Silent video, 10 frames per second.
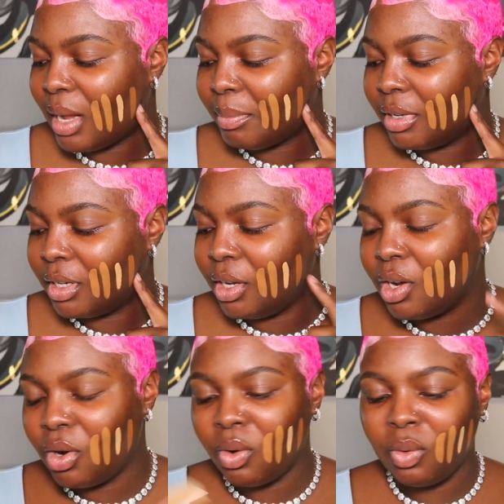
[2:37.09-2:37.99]
I'm gonna
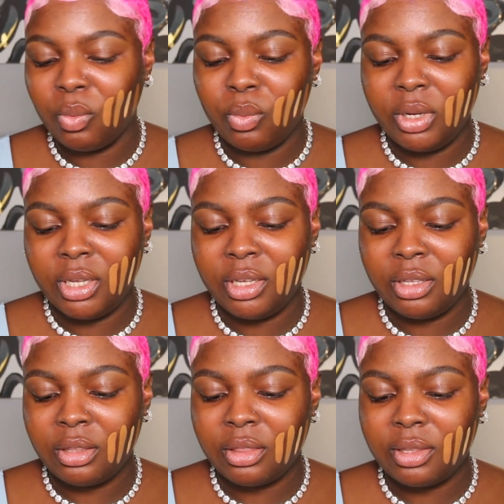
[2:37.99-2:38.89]
go
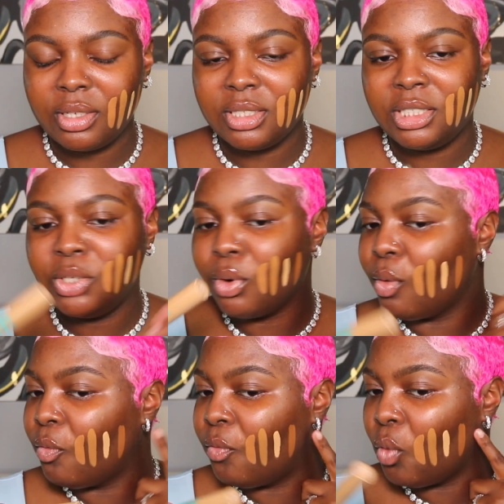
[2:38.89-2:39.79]
with
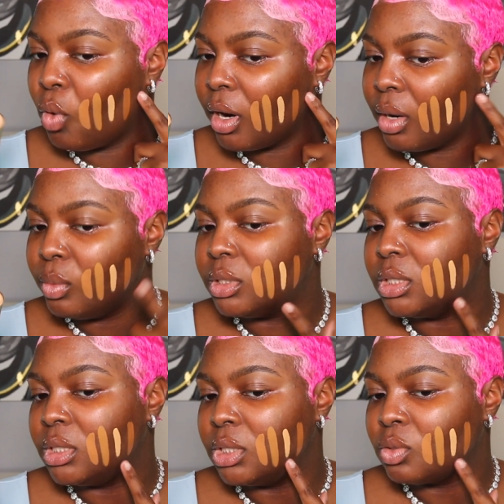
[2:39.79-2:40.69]
04, which
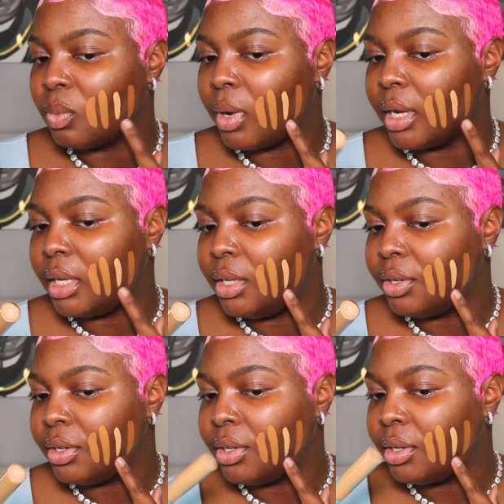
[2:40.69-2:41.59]
is this one right
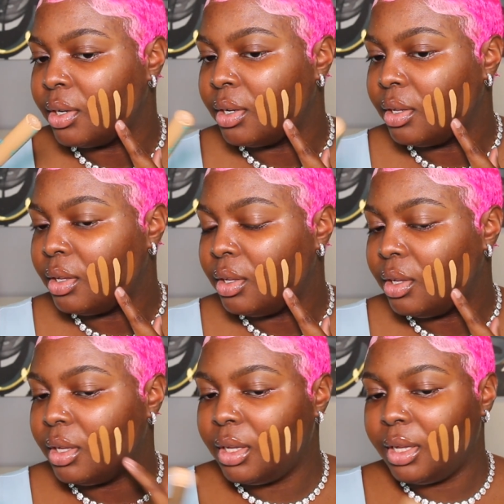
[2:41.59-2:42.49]
here,
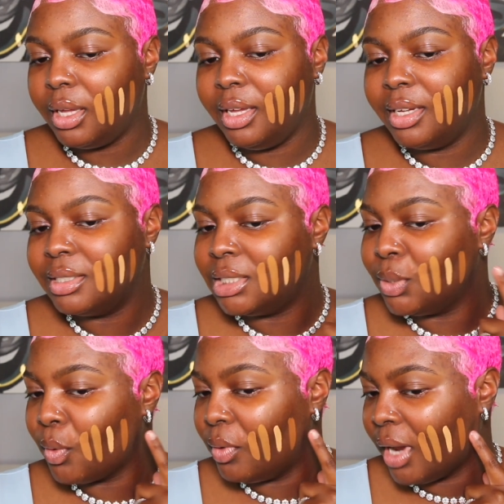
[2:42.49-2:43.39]
and
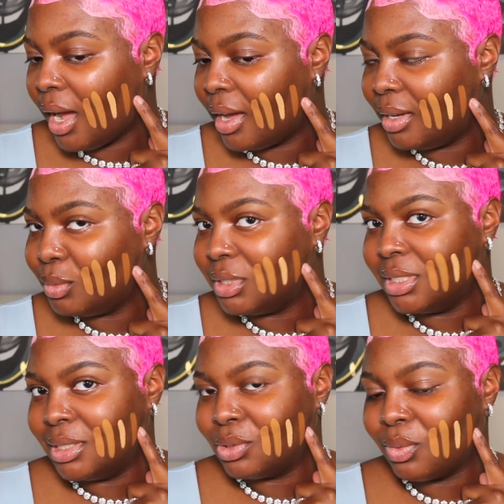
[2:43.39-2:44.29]
09, which
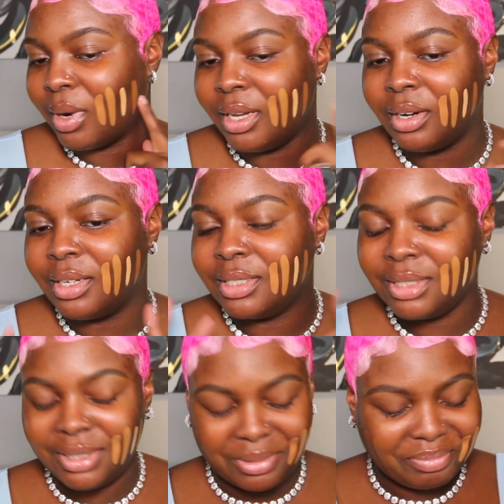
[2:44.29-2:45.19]
is this one right here,
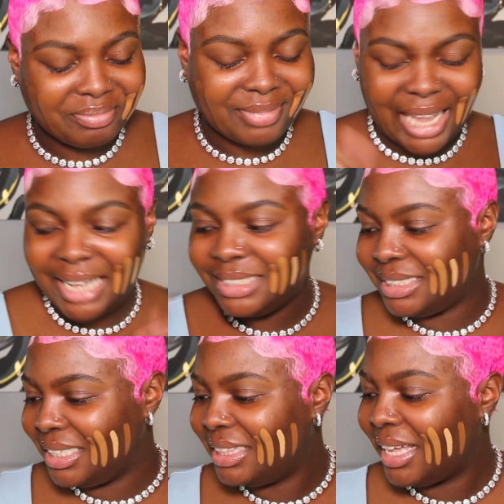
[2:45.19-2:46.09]
because I just
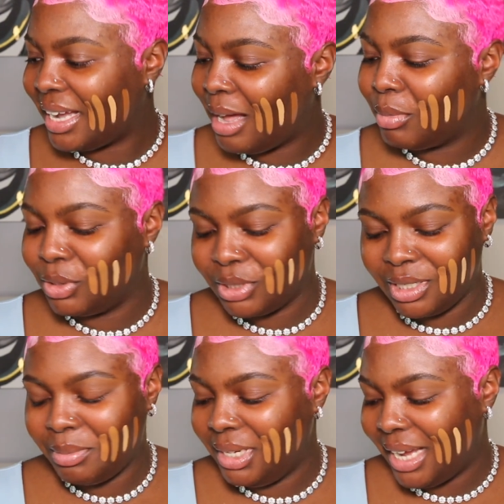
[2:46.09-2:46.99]
think that combo is
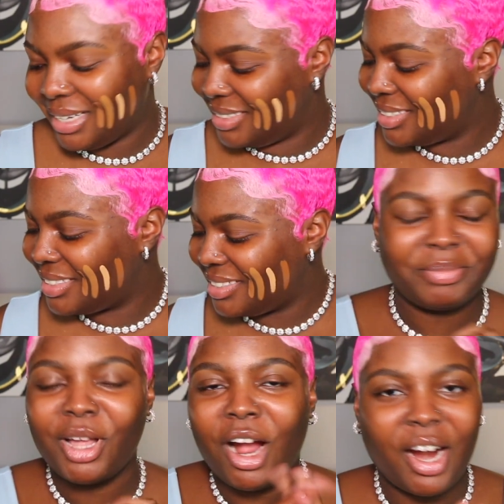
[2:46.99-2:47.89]
gonna be nice.
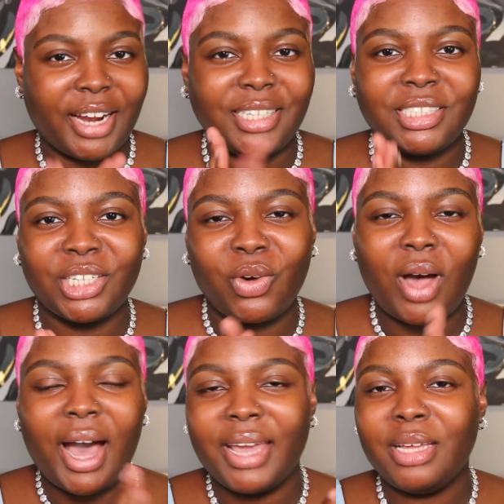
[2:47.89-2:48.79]
All right, so
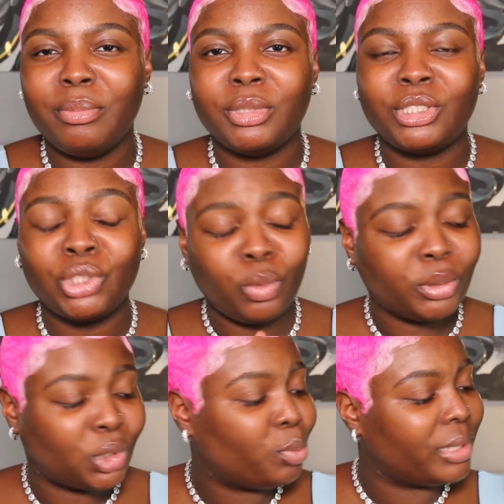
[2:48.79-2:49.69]
I am super,
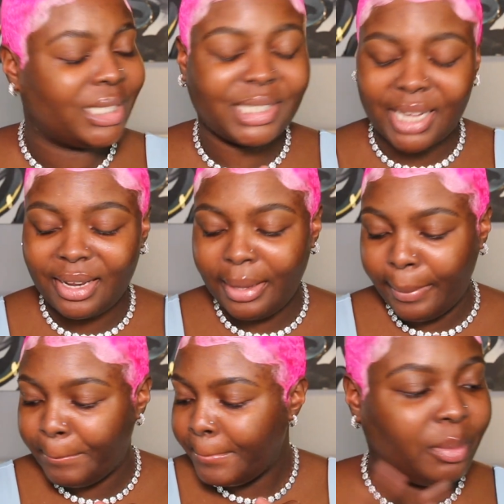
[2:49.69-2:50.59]
super
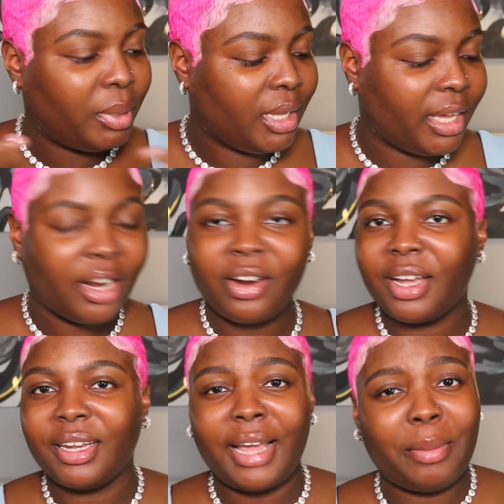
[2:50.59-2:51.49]
excited. The pink hair
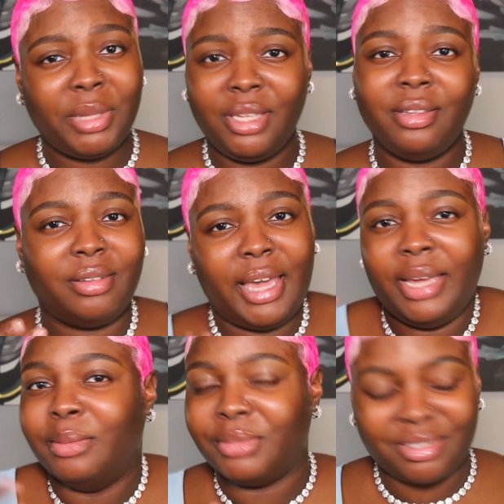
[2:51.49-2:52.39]
kind of got me
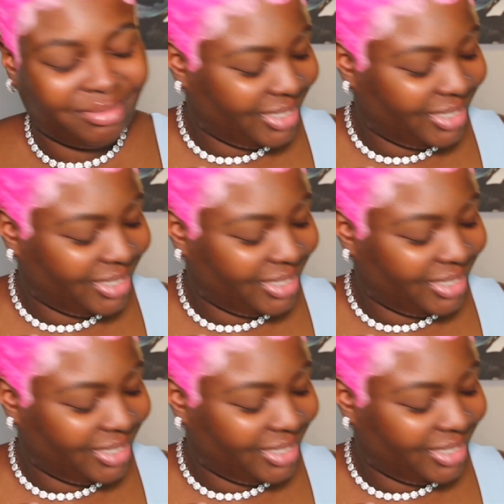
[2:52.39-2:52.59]
amped.